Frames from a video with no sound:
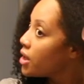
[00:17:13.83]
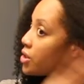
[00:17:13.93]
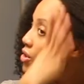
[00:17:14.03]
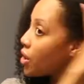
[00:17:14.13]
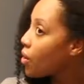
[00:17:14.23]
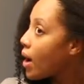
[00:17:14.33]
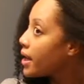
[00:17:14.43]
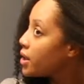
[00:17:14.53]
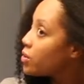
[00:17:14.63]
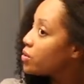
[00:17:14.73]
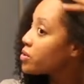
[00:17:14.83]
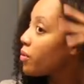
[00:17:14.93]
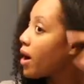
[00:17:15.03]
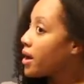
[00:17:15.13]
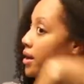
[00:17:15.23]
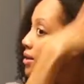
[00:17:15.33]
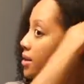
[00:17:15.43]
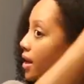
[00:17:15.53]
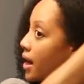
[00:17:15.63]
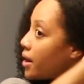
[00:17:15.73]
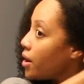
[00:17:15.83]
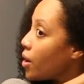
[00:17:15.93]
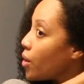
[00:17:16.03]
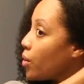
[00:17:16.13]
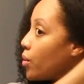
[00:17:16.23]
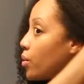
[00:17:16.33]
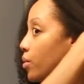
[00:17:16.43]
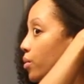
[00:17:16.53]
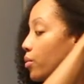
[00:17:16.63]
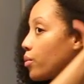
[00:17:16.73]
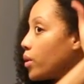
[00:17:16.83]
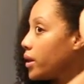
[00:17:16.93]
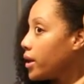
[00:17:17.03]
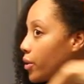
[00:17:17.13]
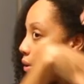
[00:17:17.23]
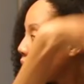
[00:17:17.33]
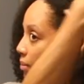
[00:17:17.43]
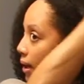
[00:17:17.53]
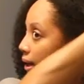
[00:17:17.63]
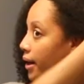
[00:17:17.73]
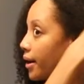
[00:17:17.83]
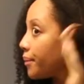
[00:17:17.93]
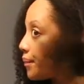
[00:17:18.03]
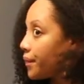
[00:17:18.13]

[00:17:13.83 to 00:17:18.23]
So I use products that I know really agree with my hair.